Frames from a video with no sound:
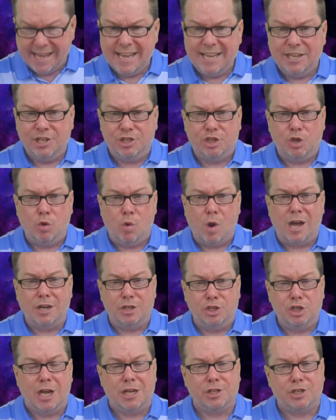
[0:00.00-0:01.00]
is to
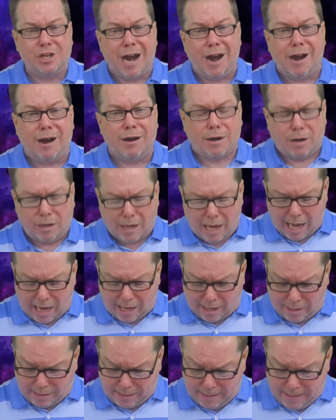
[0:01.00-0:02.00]
adjust our
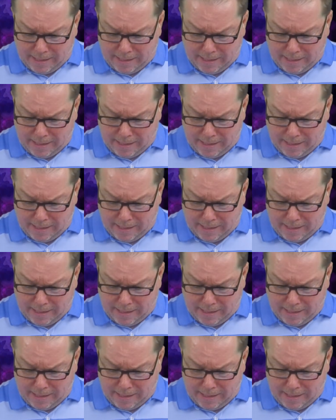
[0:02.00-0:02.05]
clock